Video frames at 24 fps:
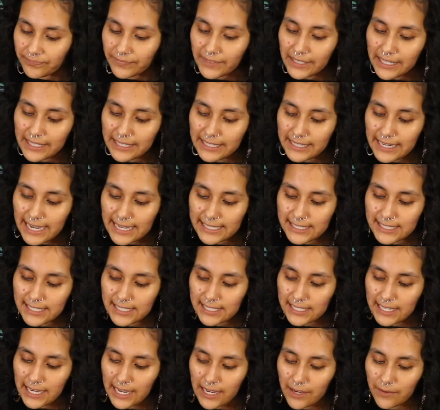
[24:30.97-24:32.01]
Not
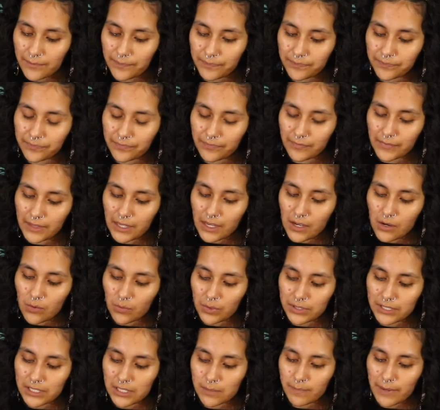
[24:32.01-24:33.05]
today.
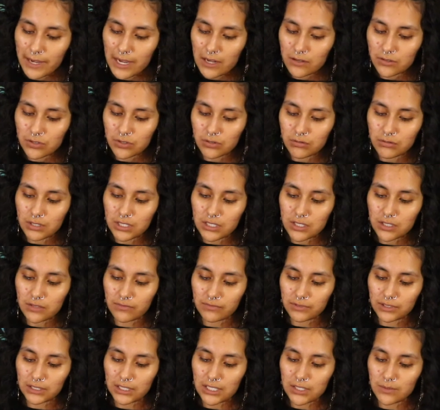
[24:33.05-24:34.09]
What does pile 2 need to
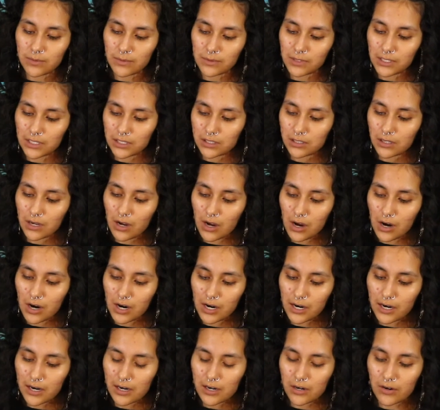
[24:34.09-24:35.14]
release with this
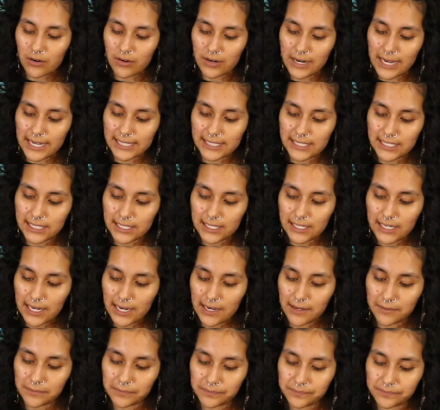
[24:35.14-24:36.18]
card on not today?